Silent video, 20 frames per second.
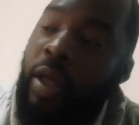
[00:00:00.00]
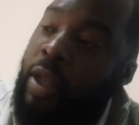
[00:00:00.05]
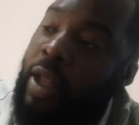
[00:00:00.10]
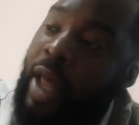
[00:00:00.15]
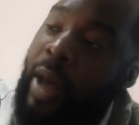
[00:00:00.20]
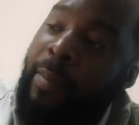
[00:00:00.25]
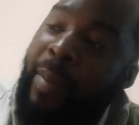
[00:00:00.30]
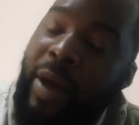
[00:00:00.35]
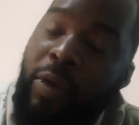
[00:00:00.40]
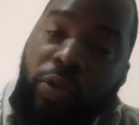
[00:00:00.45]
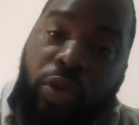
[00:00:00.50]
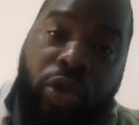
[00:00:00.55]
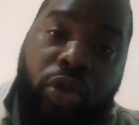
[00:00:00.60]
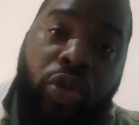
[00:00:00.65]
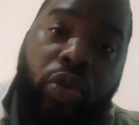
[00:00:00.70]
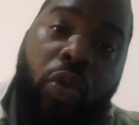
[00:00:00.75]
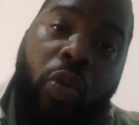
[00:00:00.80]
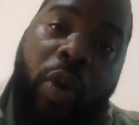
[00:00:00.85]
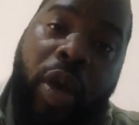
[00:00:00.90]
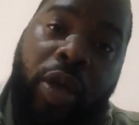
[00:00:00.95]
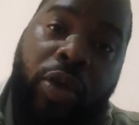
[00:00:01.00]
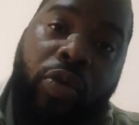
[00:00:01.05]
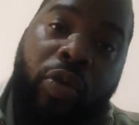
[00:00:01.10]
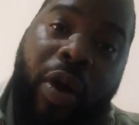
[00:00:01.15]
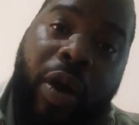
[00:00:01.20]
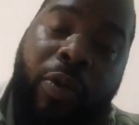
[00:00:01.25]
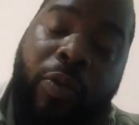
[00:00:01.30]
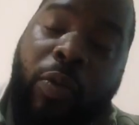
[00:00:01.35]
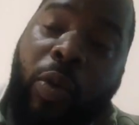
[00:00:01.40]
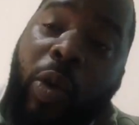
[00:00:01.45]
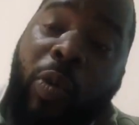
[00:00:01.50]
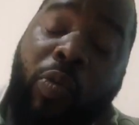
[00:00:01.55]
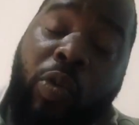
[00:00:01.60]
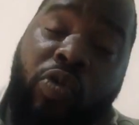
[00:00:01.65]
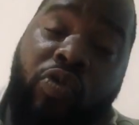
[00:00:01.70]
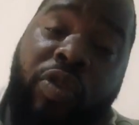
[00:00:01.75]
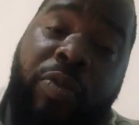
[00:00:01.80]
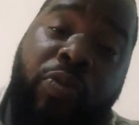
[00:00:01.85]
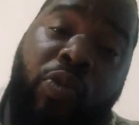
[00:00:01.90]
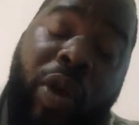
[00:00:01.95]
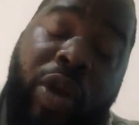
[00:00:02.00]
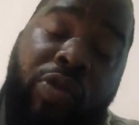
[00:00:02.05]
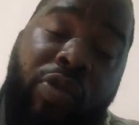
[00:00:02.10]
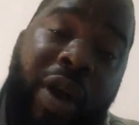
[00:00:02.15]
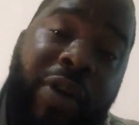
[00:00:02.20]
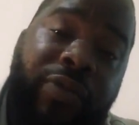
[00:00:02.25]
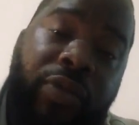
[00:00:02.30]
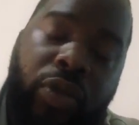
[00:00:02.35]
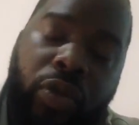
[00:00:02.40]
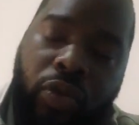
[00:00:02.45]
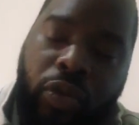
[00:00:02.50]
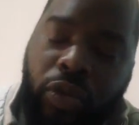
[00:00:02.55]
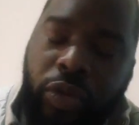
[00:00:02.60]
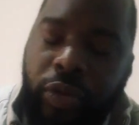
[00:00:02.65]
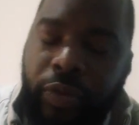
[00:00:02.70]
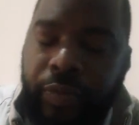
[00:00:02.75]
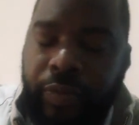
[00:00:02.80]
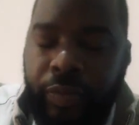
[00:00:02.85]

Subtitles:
that man will sow where you are, will reap where you have sowed.